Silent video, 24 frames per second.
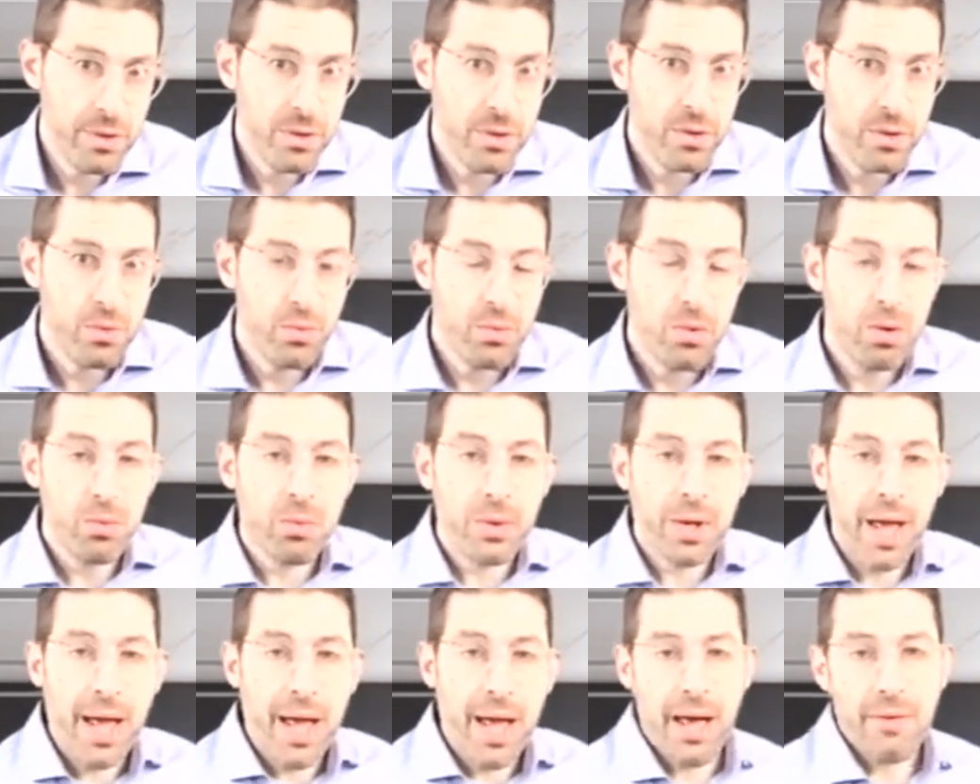What we
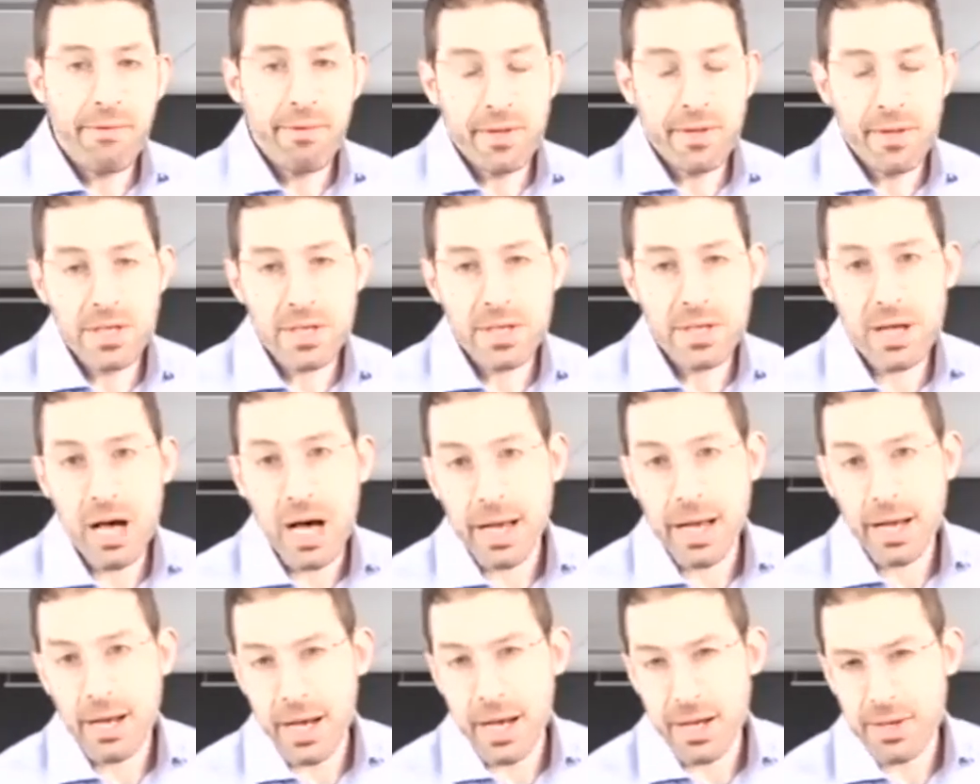have
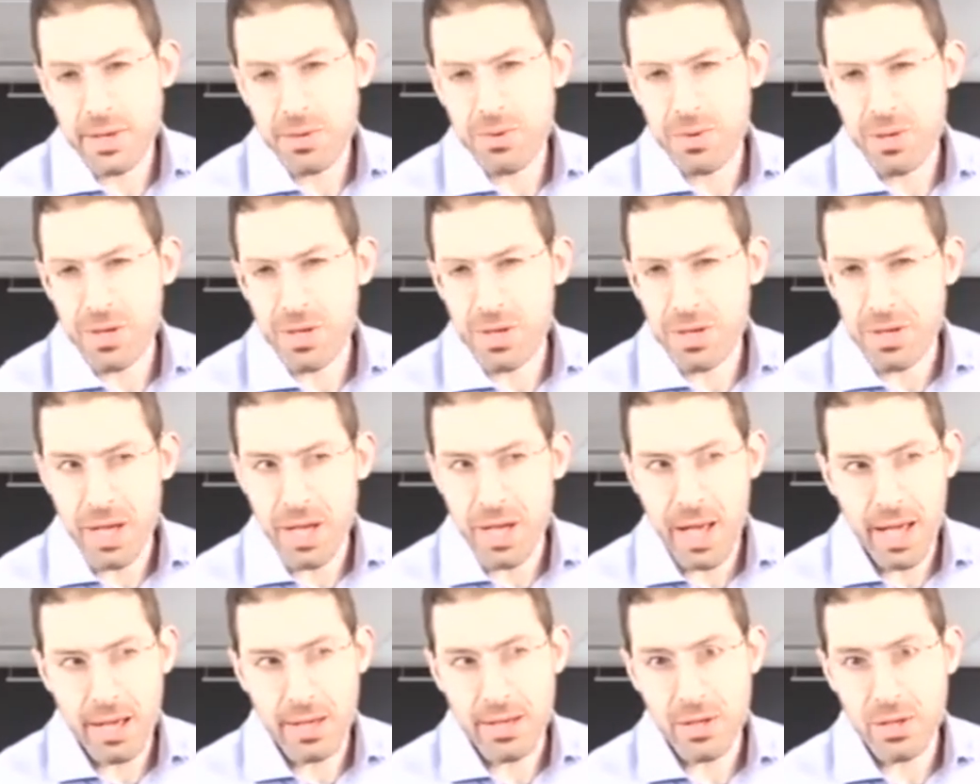inside us, which is
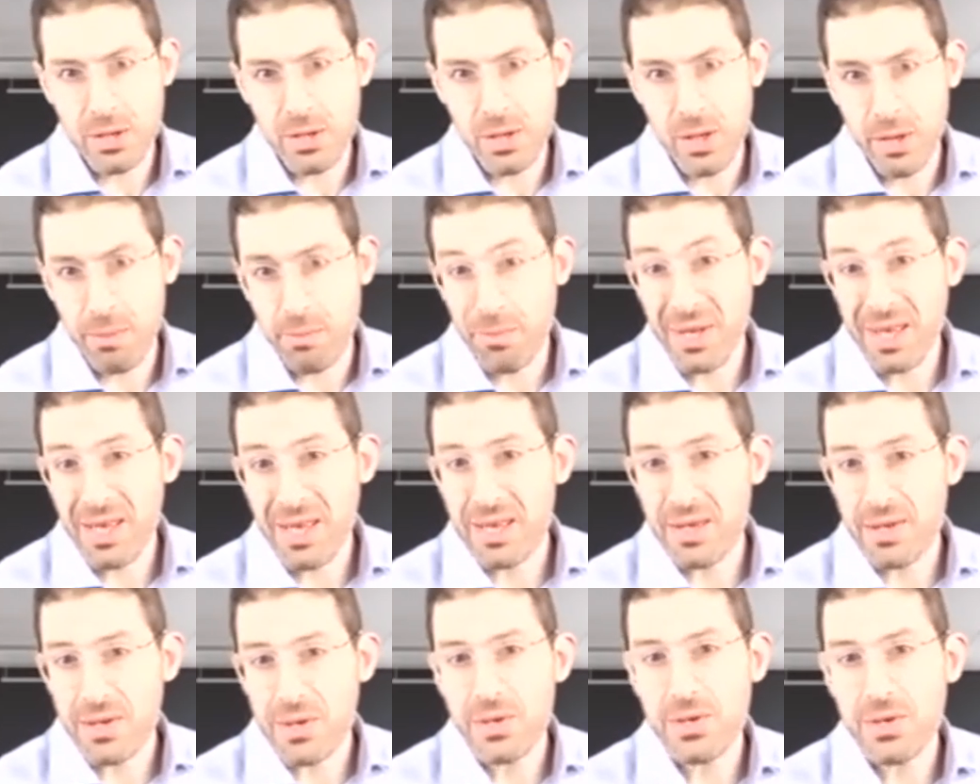a, a
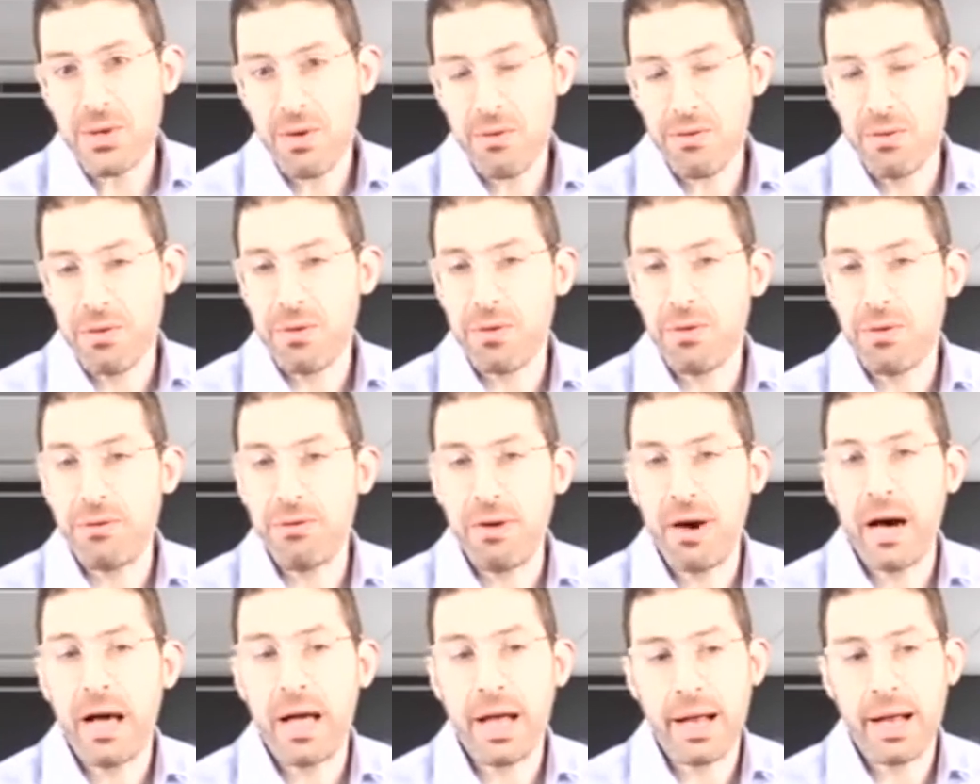piece of the
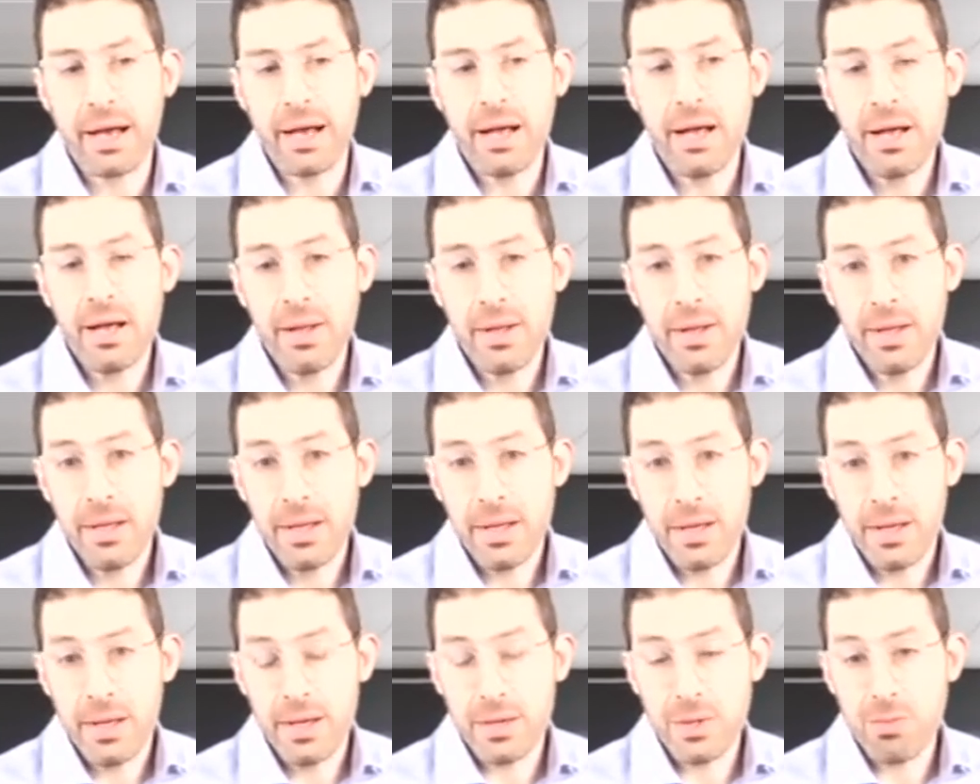divine,
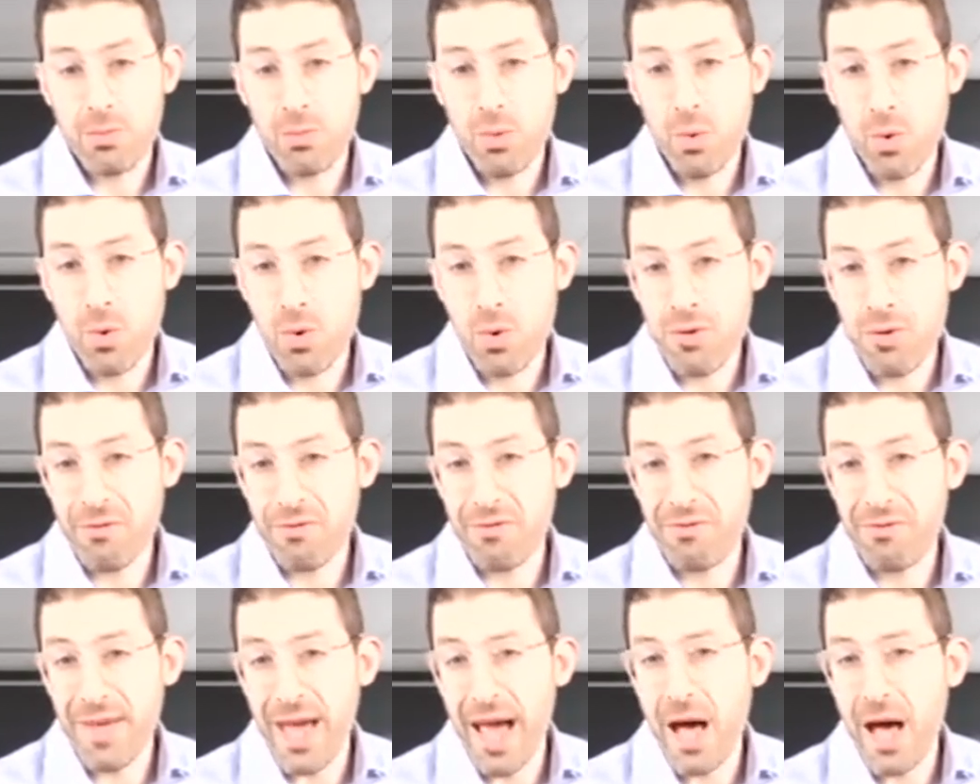is more
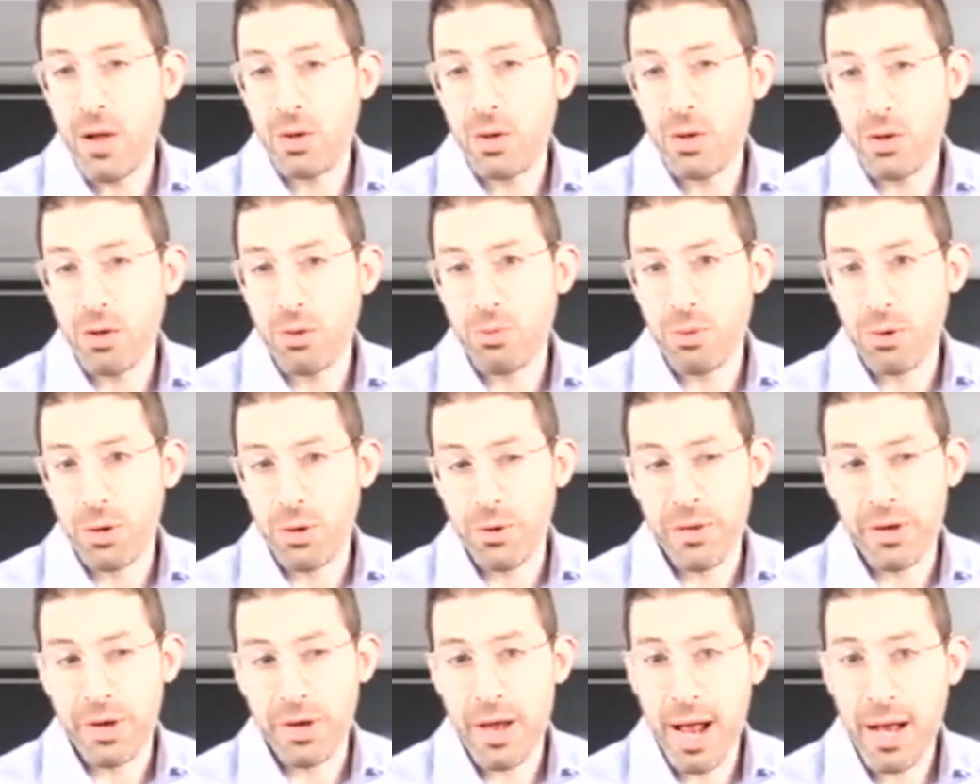valuable
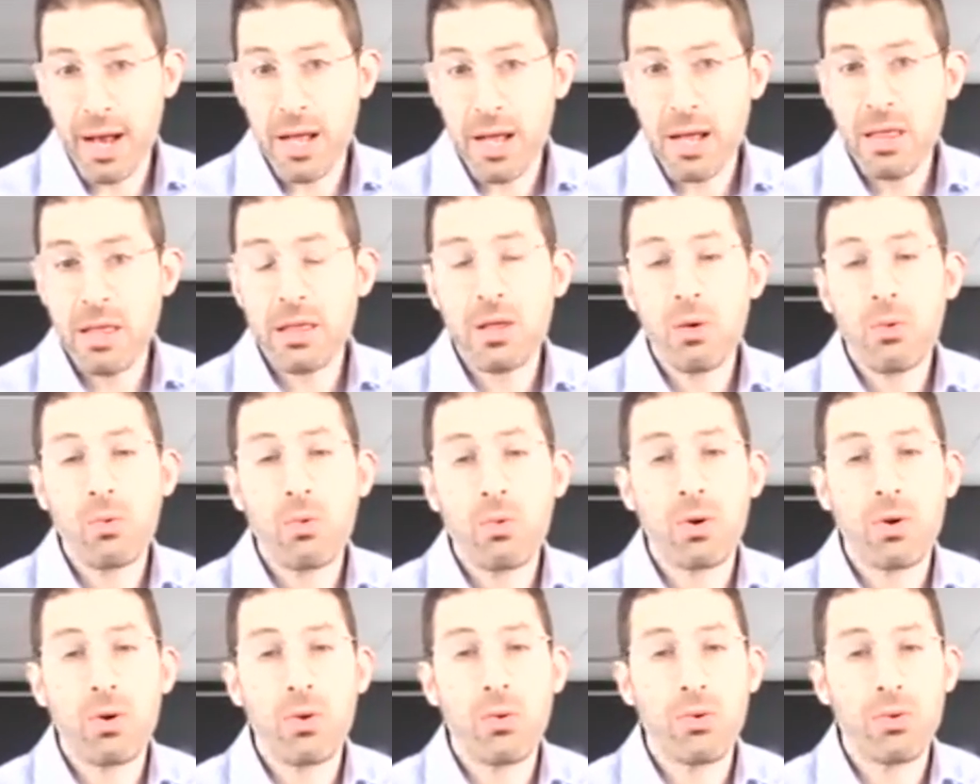than anything that
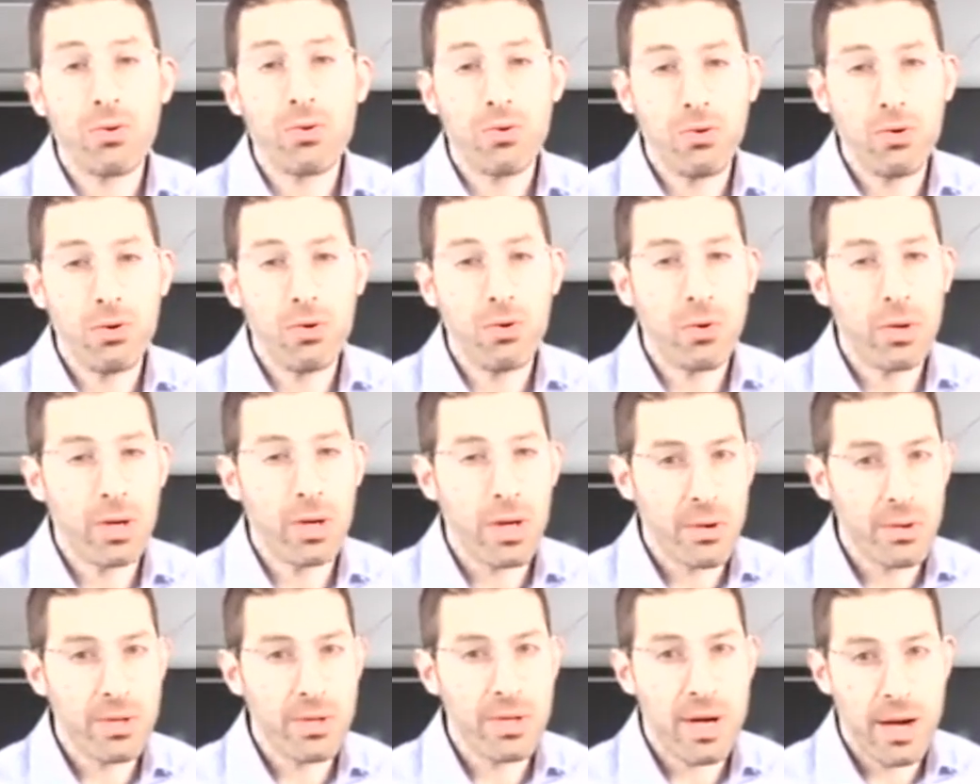we're going to do in
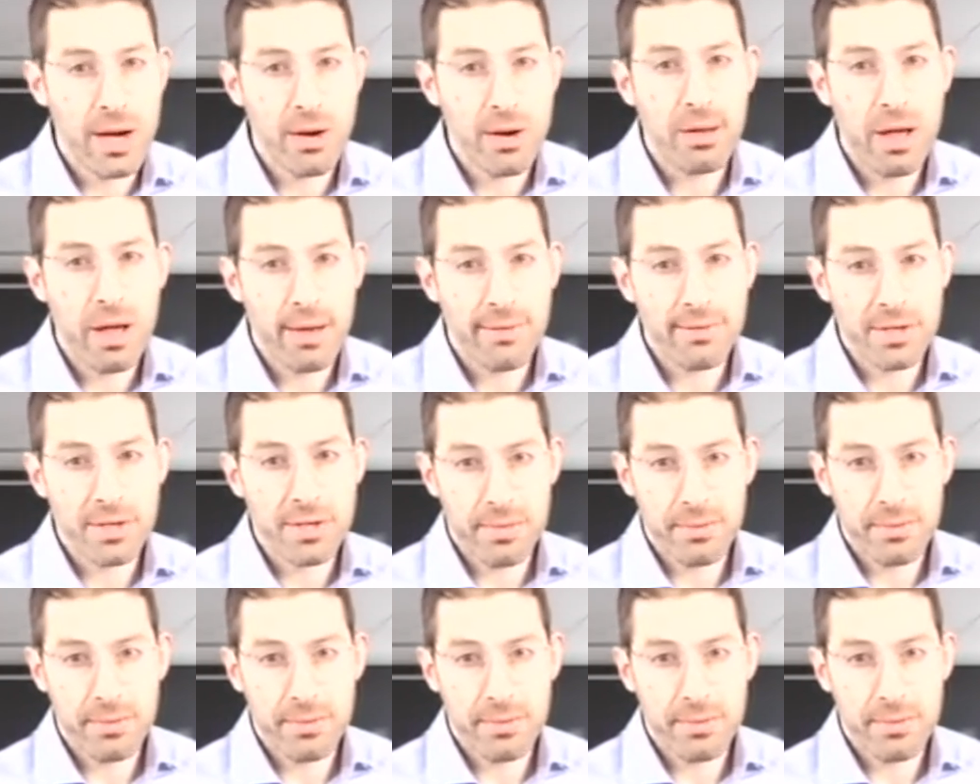our entire lives.